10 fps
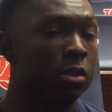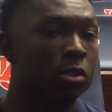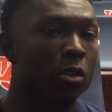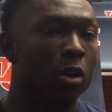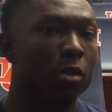
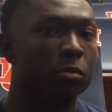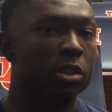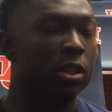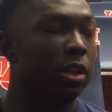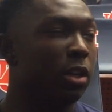So,
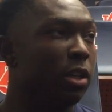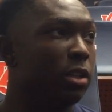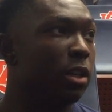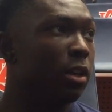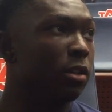just getting the
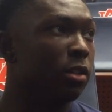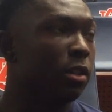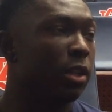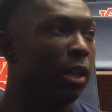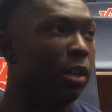details and
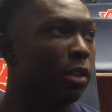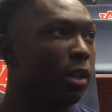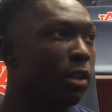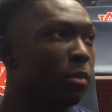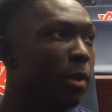the technique
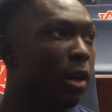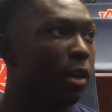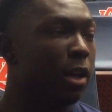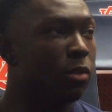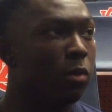things about
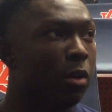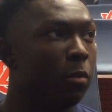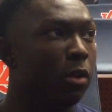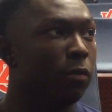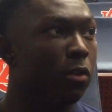it, that's what I'm
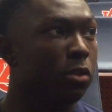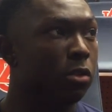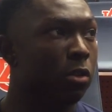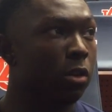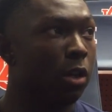really
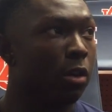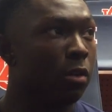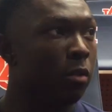focusing on now.